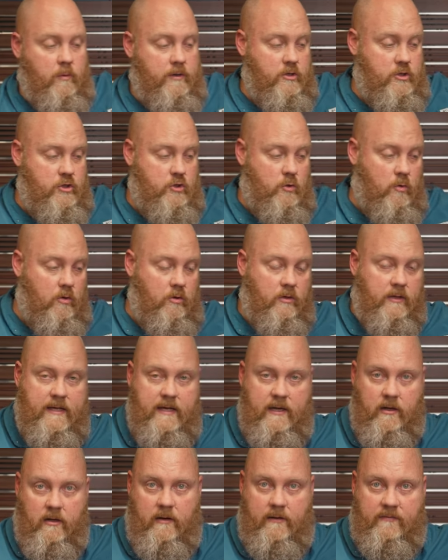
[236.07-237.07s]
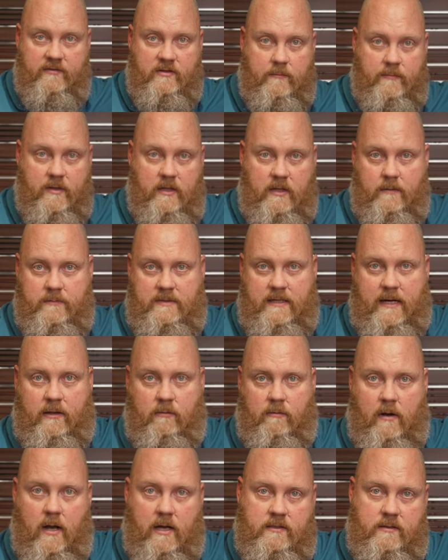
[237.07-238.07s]
with a shorter leader, if something comes out
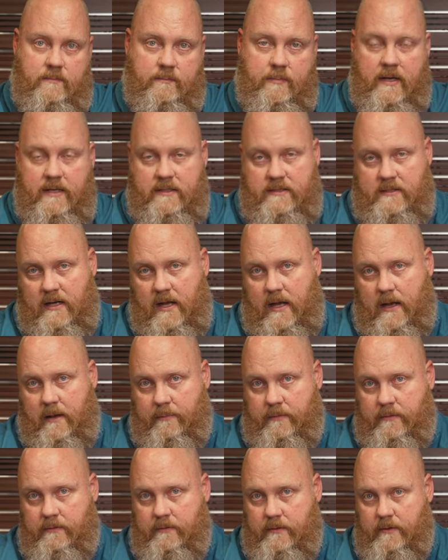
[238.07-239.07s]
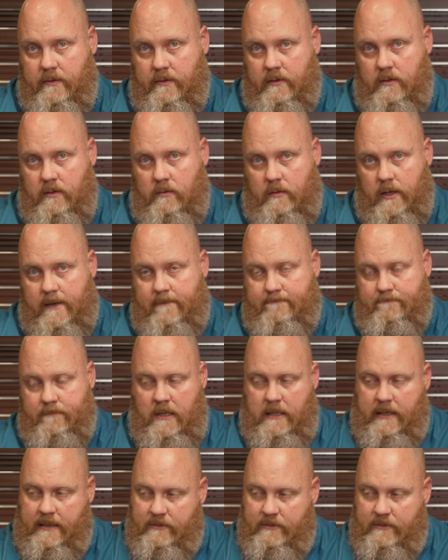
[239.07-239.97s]
of the rocks and picks it up, right,